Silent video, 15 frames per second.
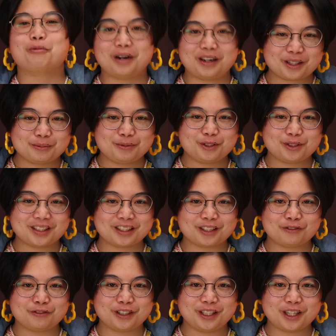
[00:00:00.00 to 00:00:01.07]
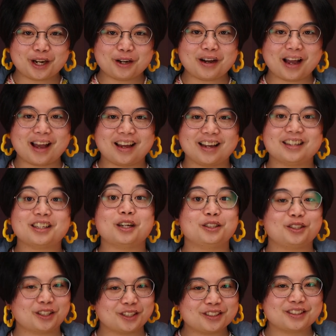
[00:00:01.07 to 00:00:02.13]
welcome to another video, and
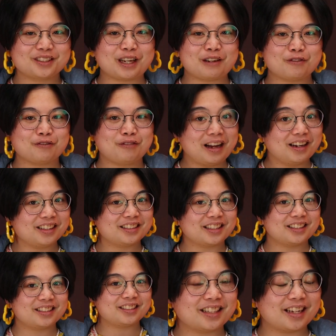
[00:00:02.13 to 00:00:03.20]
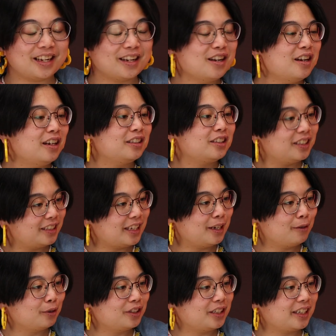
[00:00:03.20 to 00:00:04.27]
just in time for Valentine's Day,
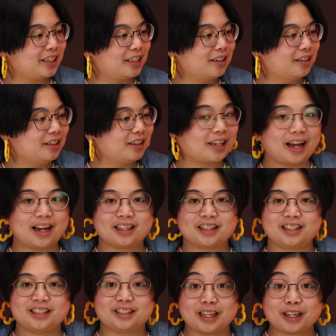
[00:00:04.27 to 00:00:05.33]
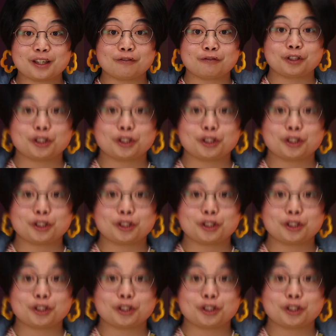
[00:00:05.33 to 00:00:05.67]
today we're taking a look at the second